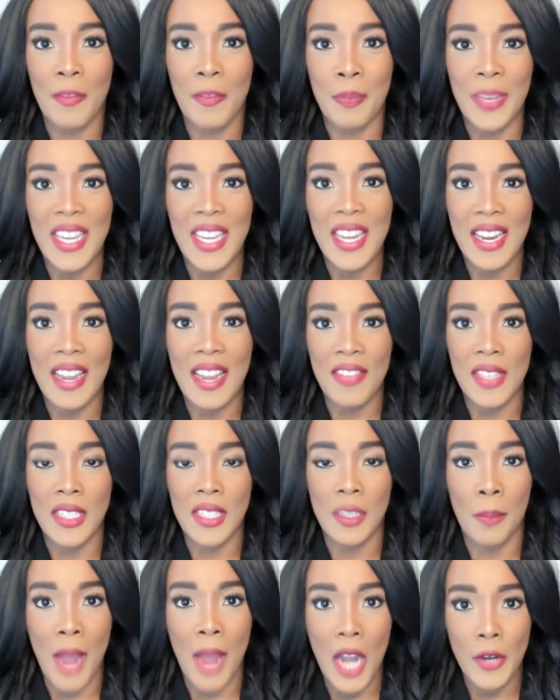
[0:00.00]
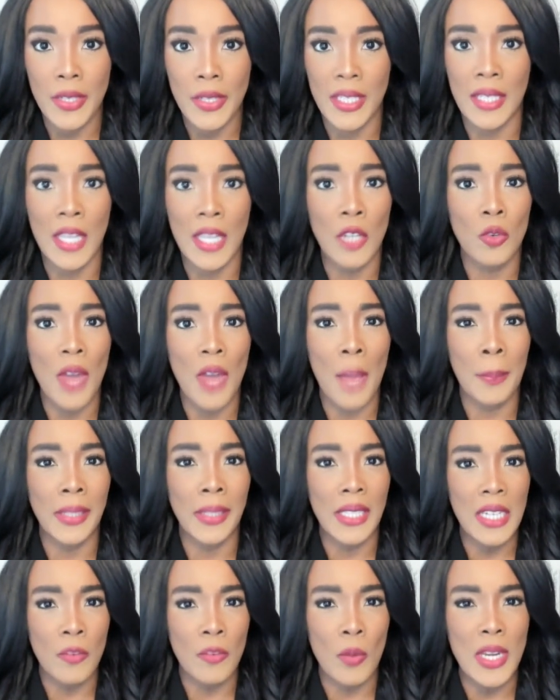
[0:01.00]
being in this democracy. They do not
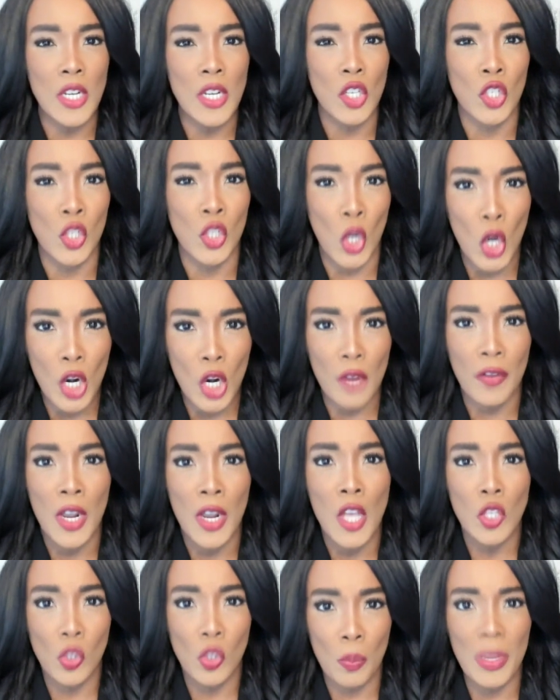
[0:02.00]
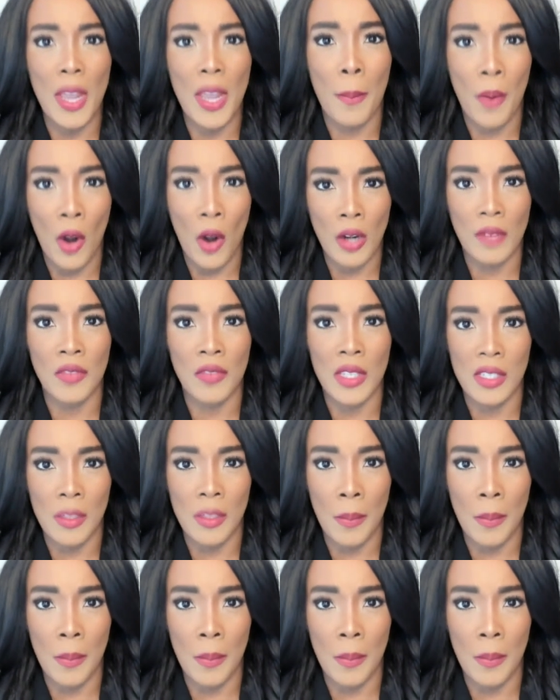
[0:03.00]
believe we deserve to be a part of this